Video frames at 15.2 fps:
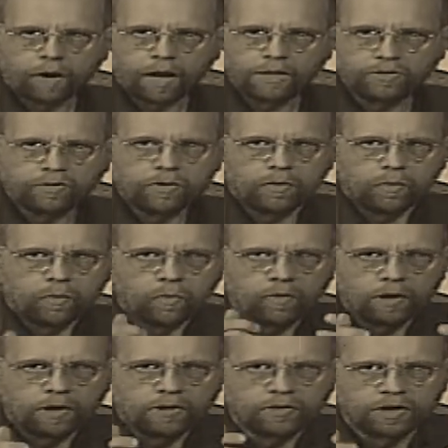For us,
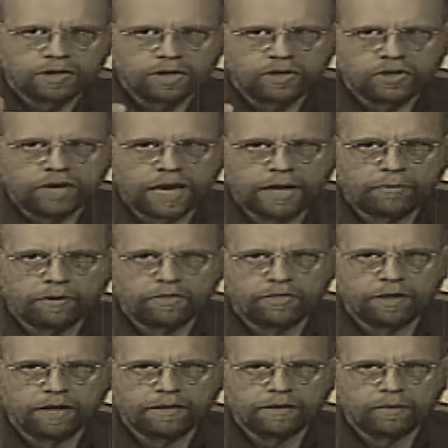it's such a
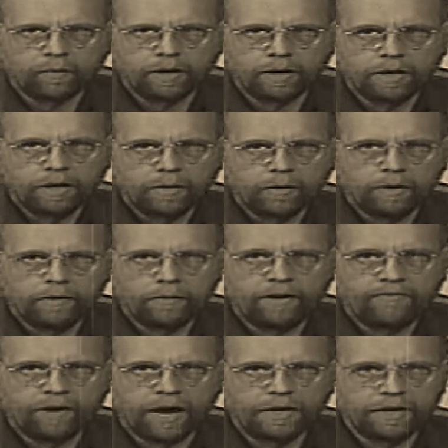sacred thing that we
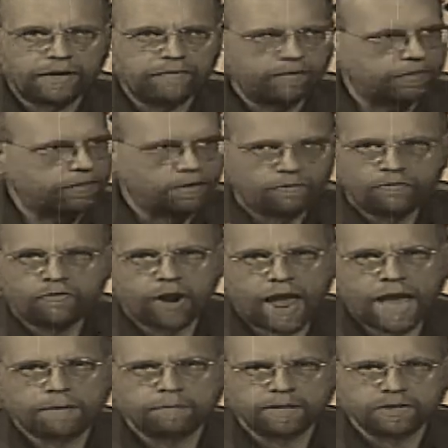find even
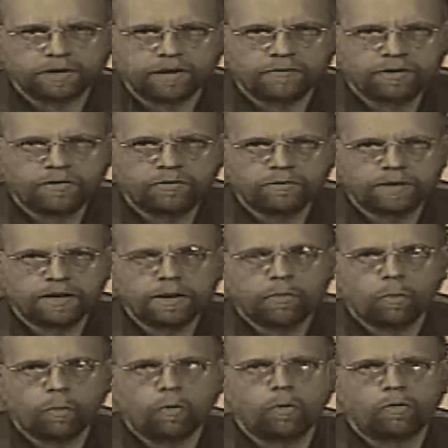fragments of it to
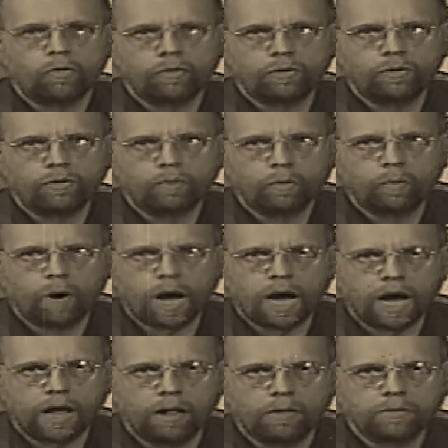be
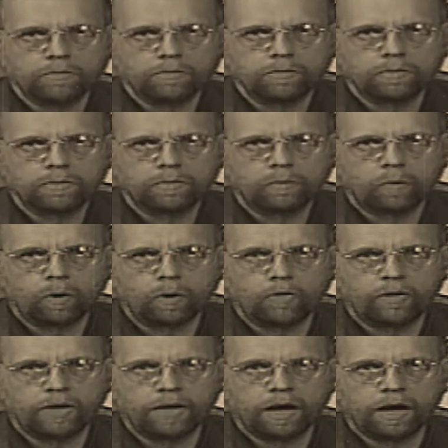worthwhile,
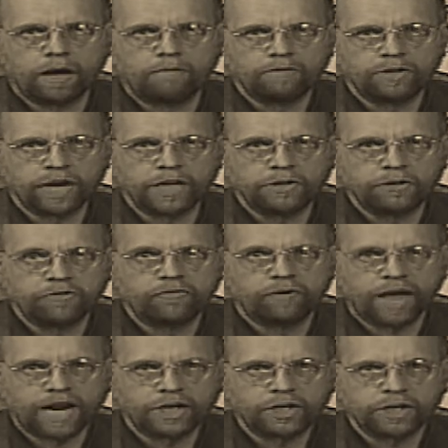worthy of
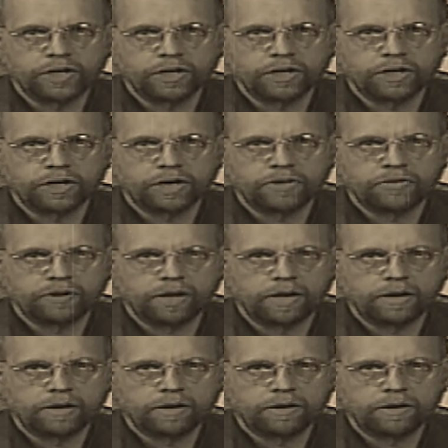genuflection, let's
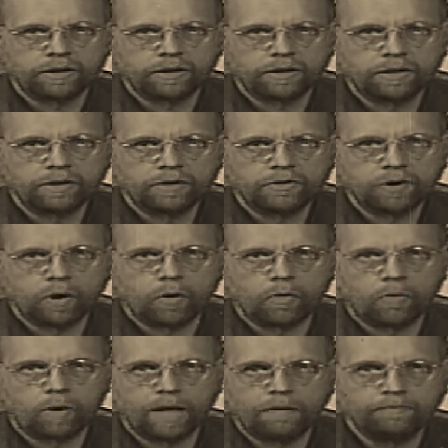say.
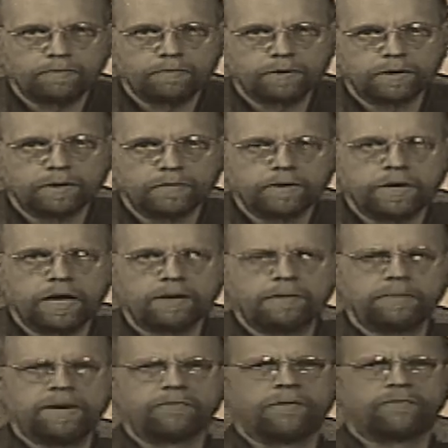So, well, we
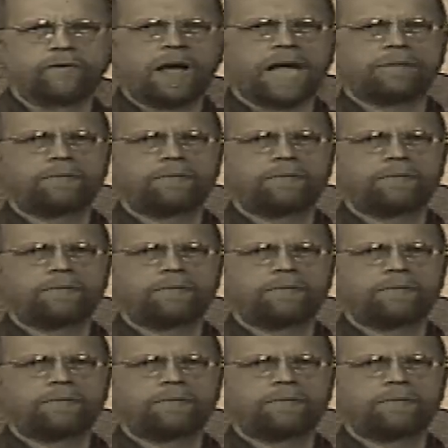got a bit of a